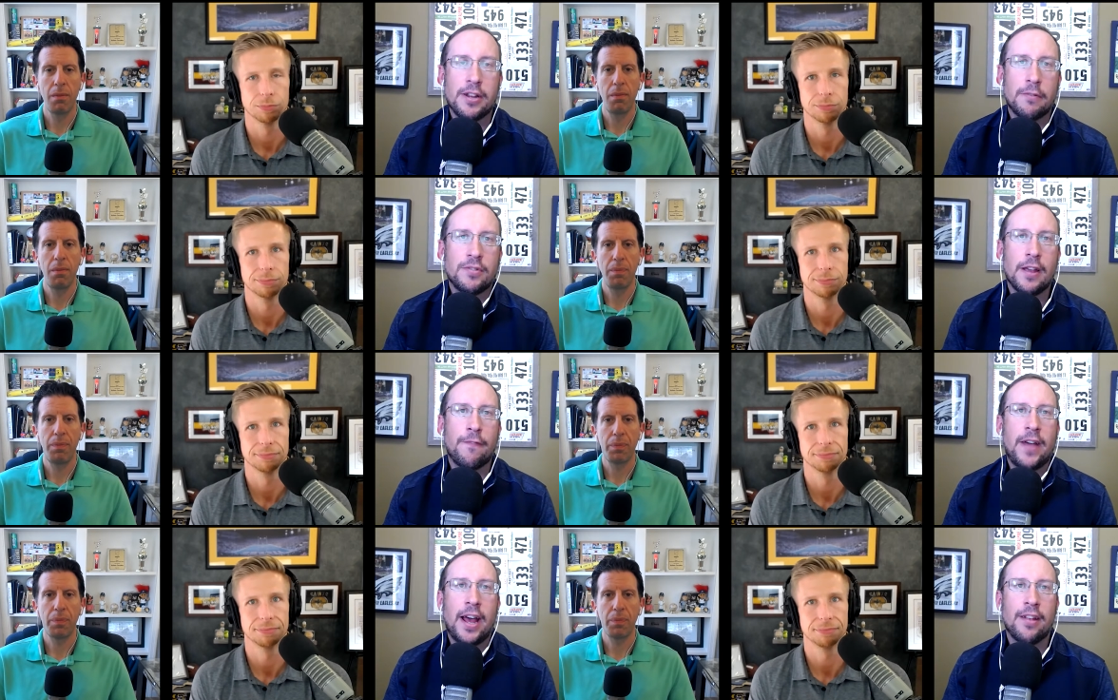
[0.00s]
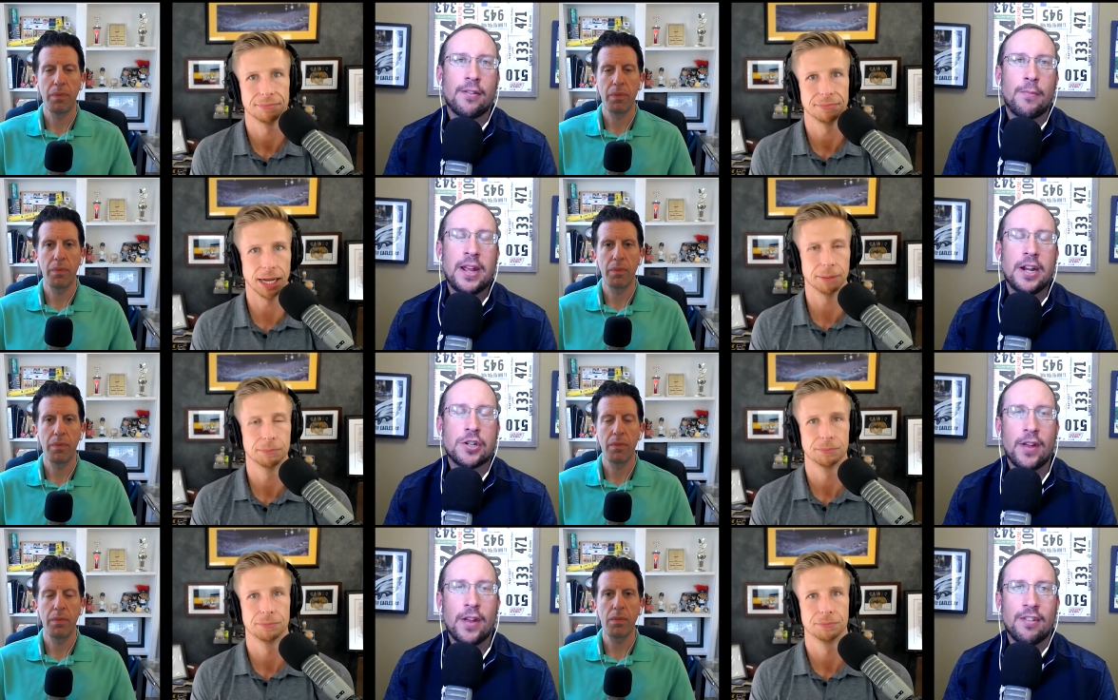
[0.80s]
Speaker 1: DFS paid entry yeah.
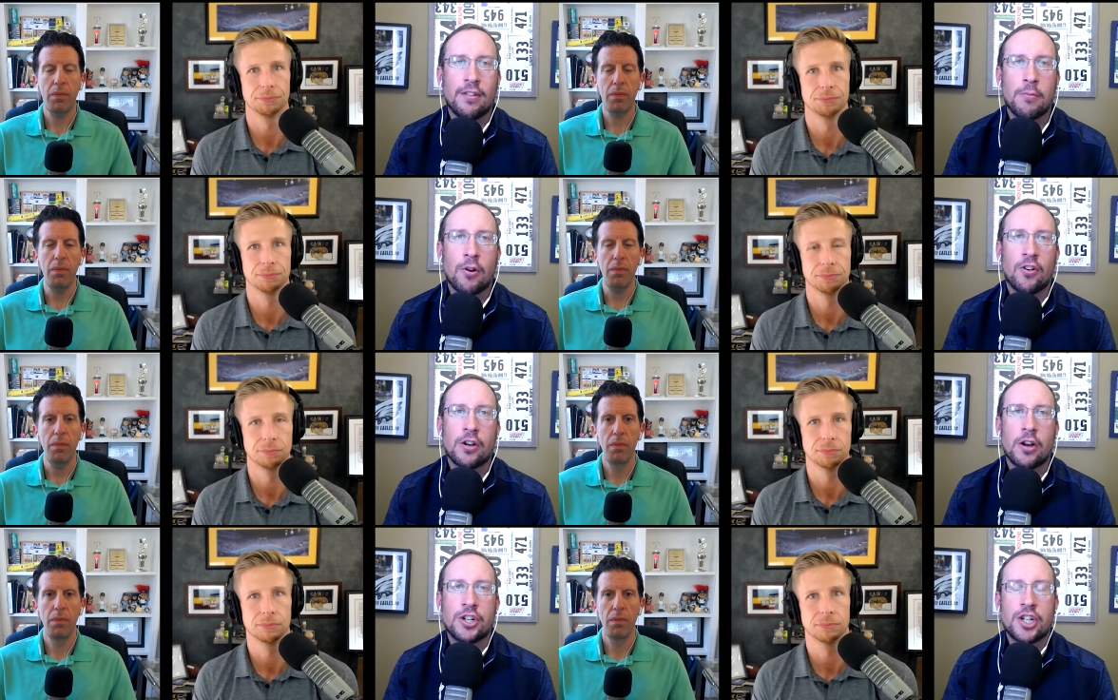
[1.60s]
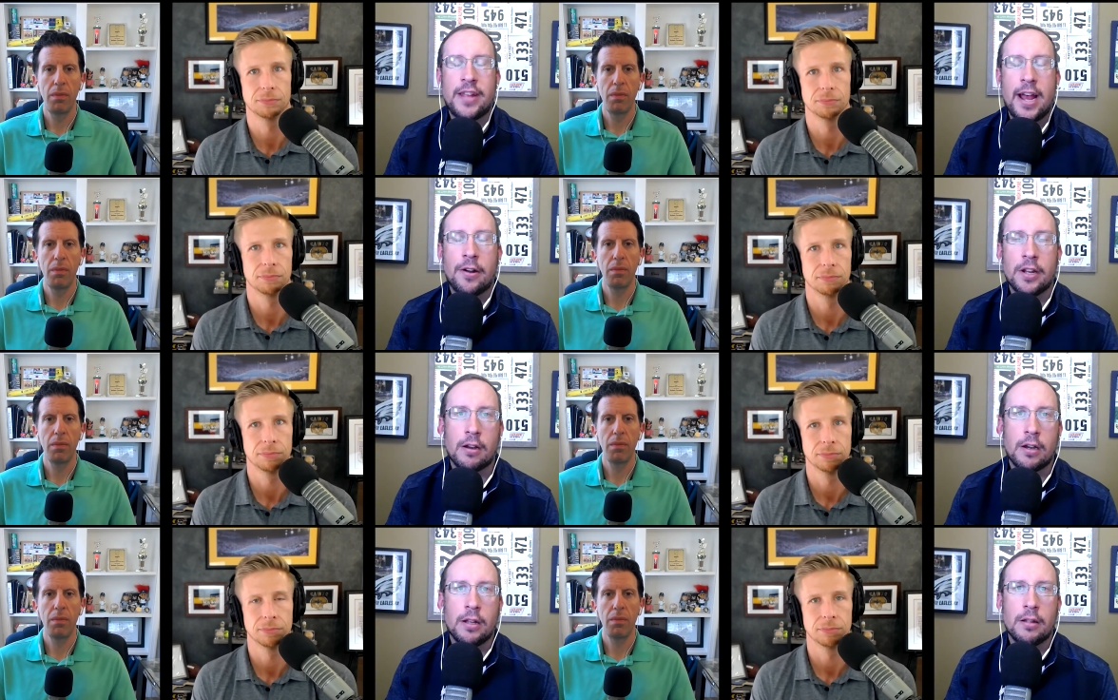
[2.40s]
fantasy sports are, are shut down here
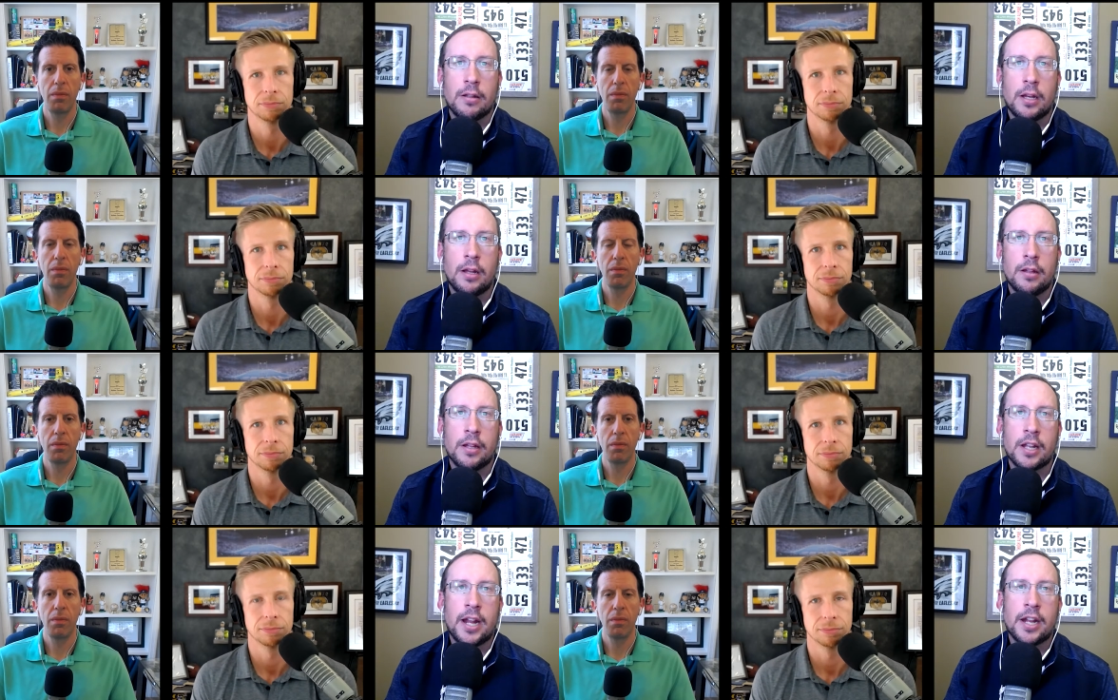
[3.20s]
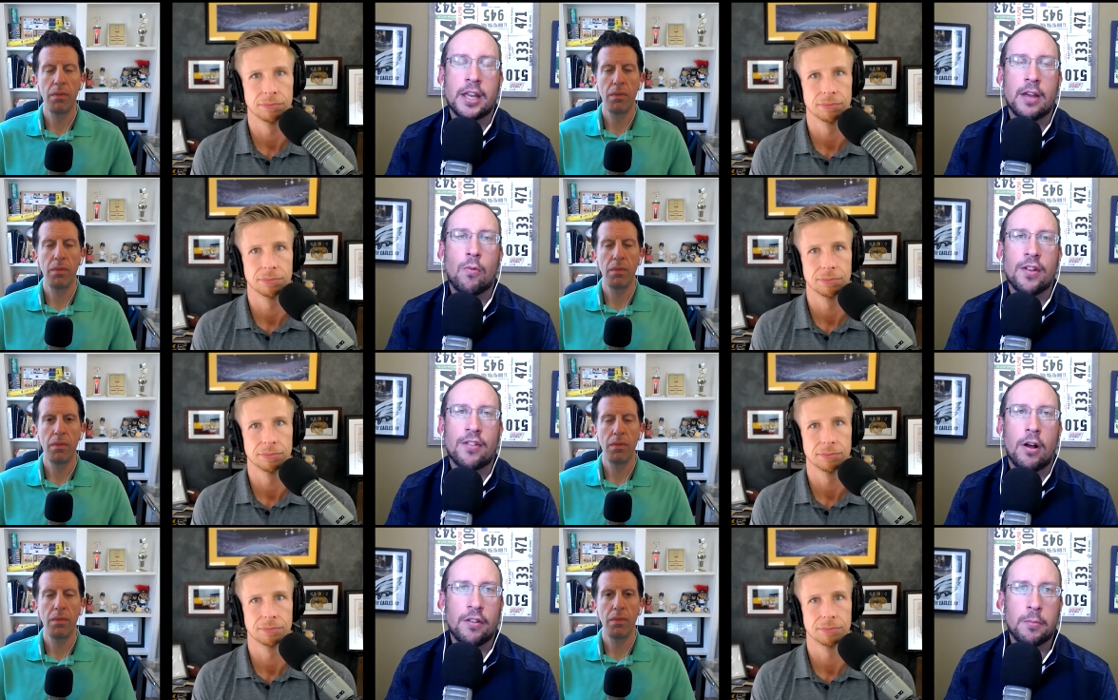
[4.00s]
in uh, in Connecticut once all
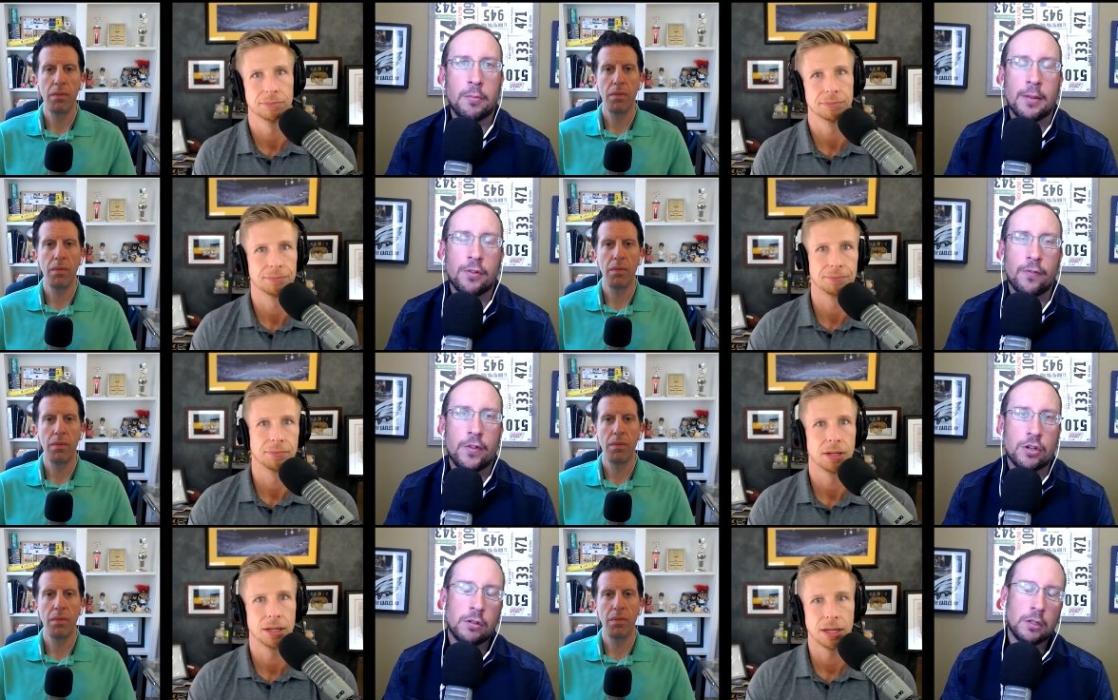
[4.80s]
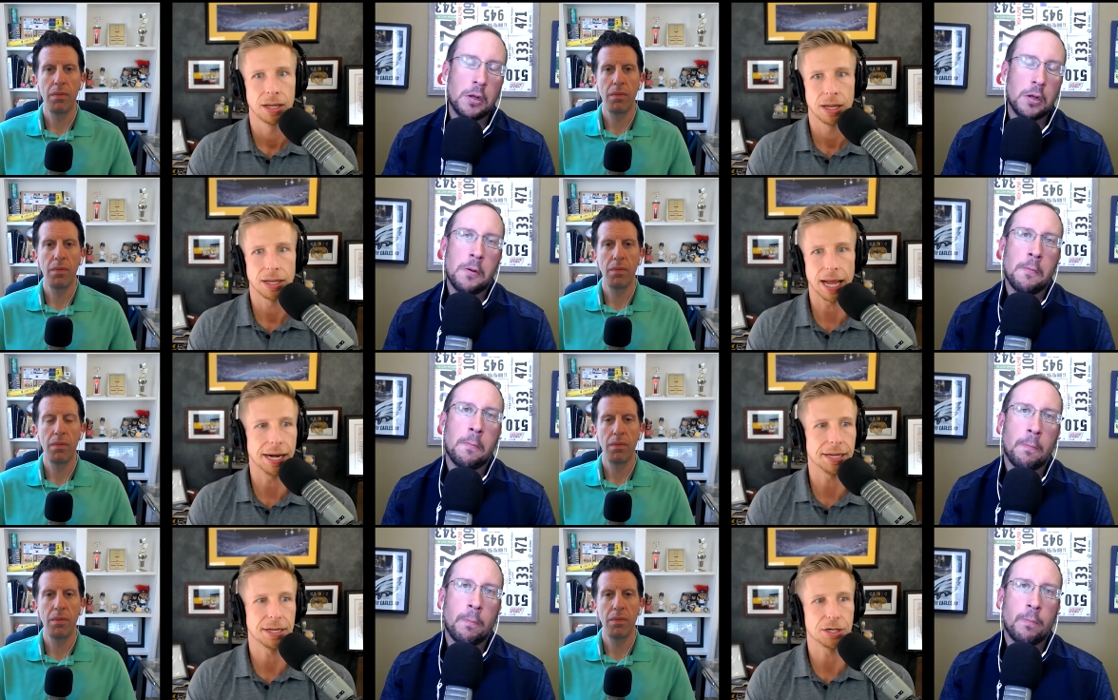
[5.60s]
this becomes official.
Speaker 2: Yeah,
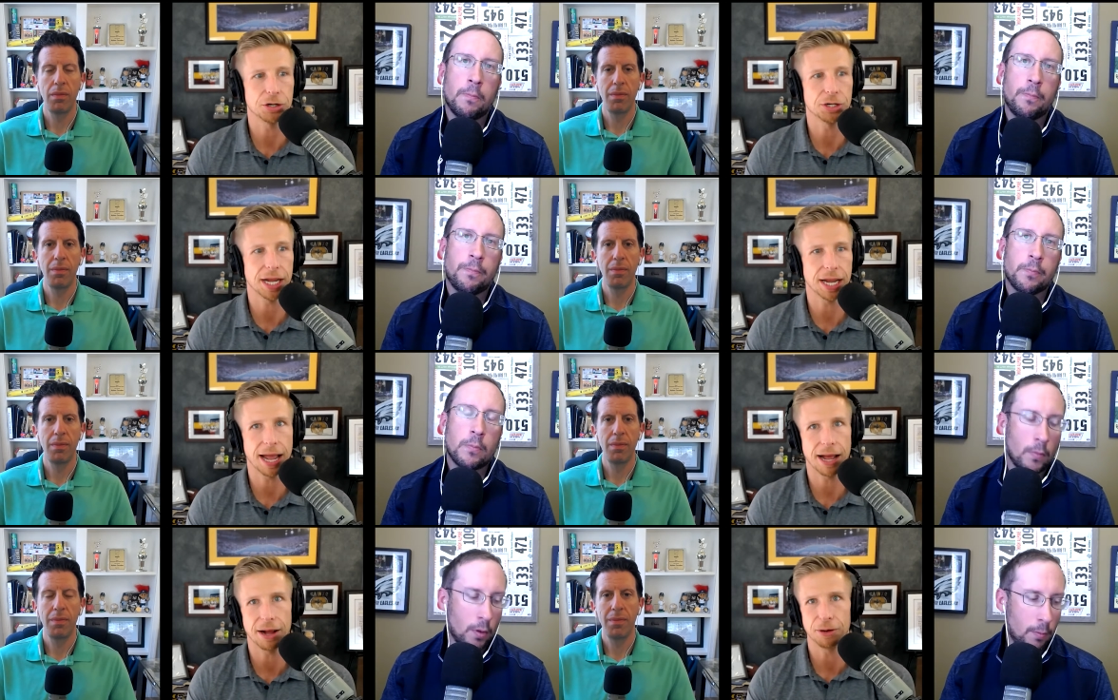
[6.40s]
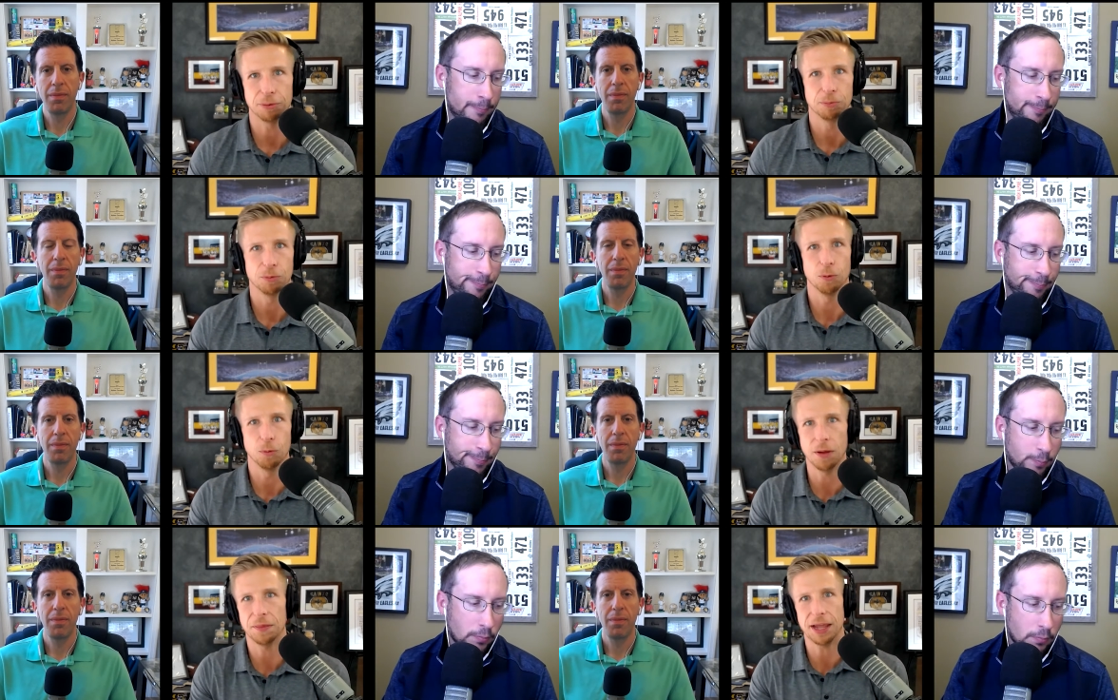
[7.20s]
it is interesting how
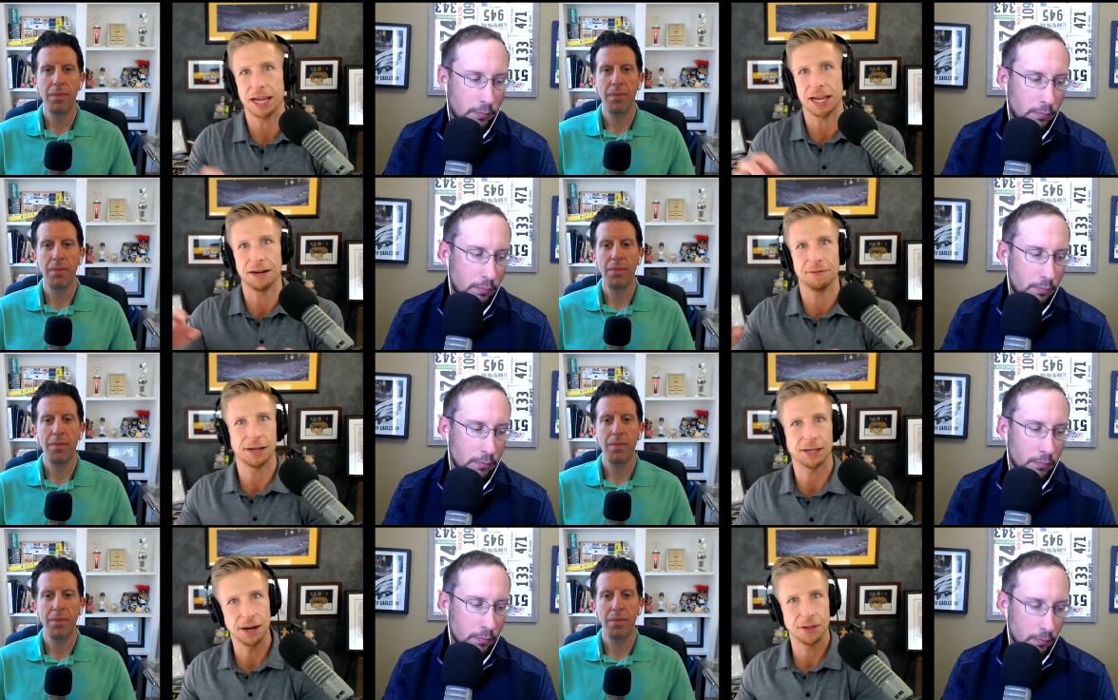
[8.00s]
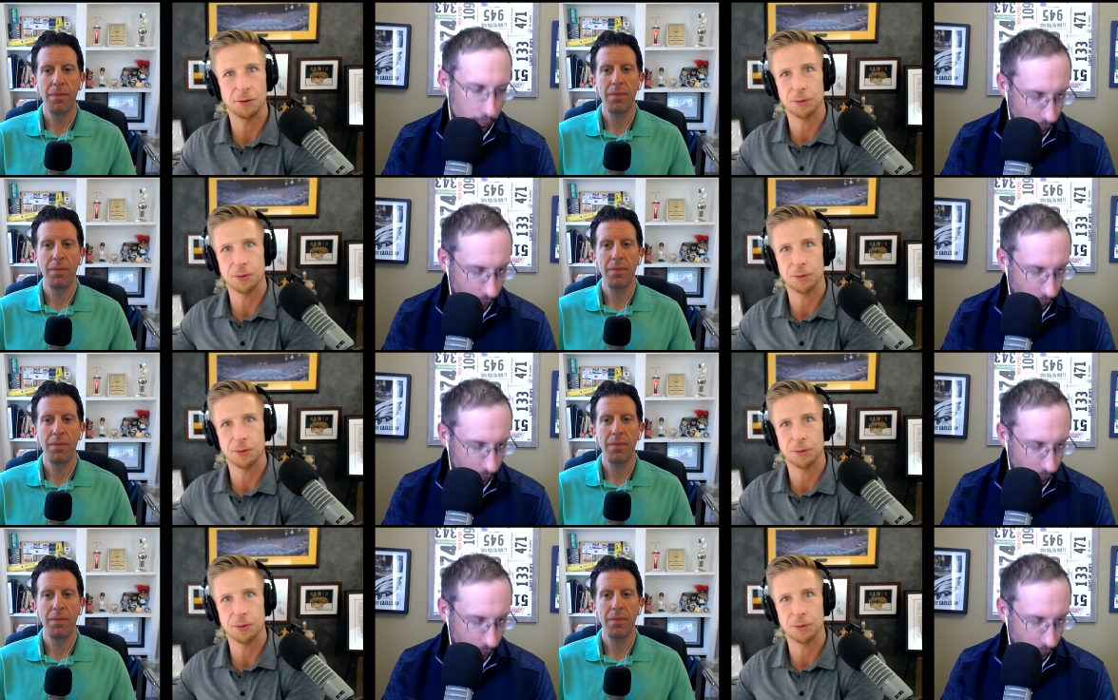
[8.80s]
one thing can affect another,